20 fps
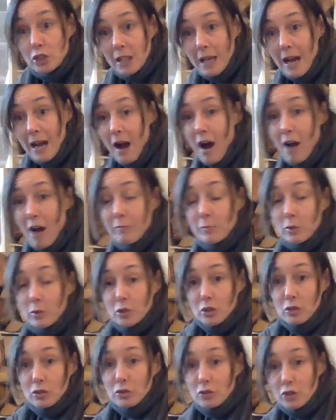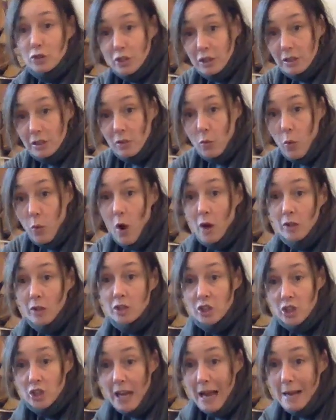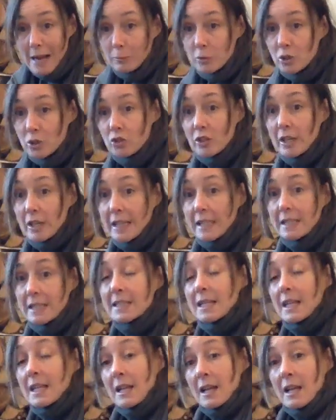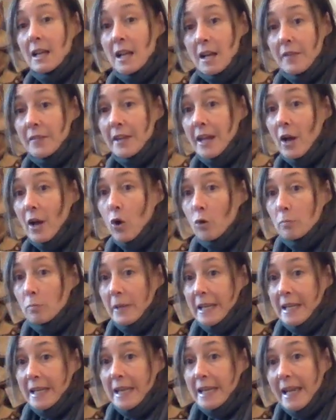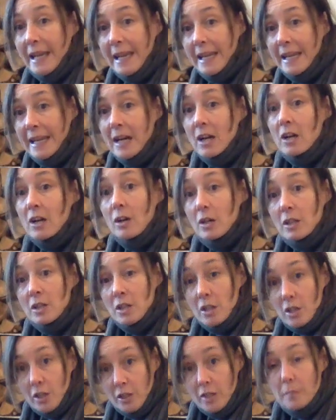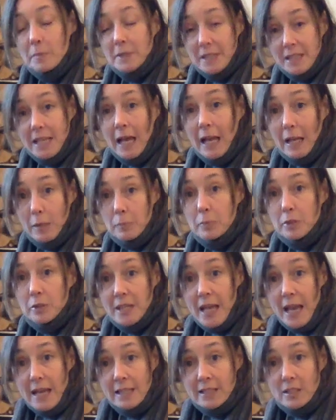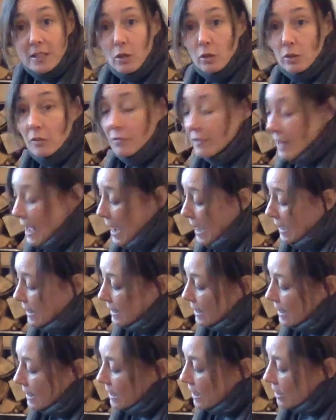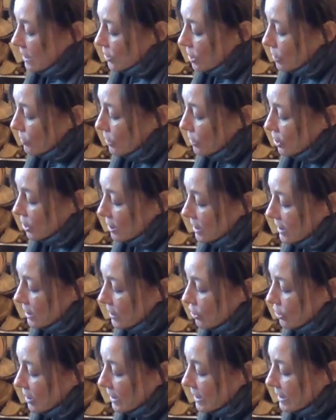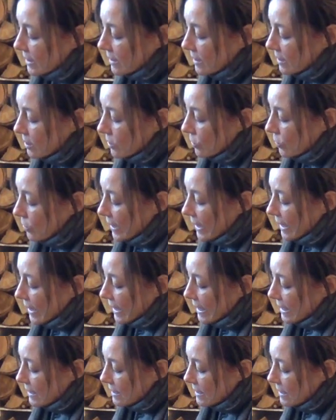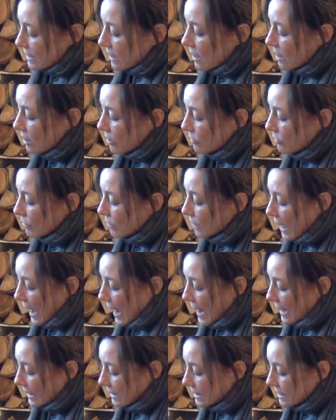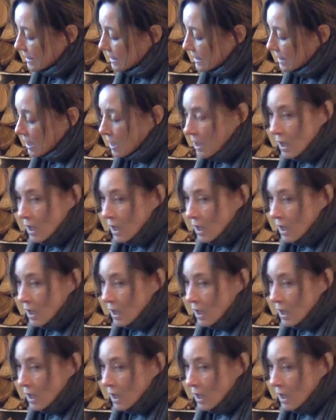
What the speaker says: your calf muscles, your quads, your hamstrings, they all meet here. Your patella protects all of that. So we just literally squeeze, relax.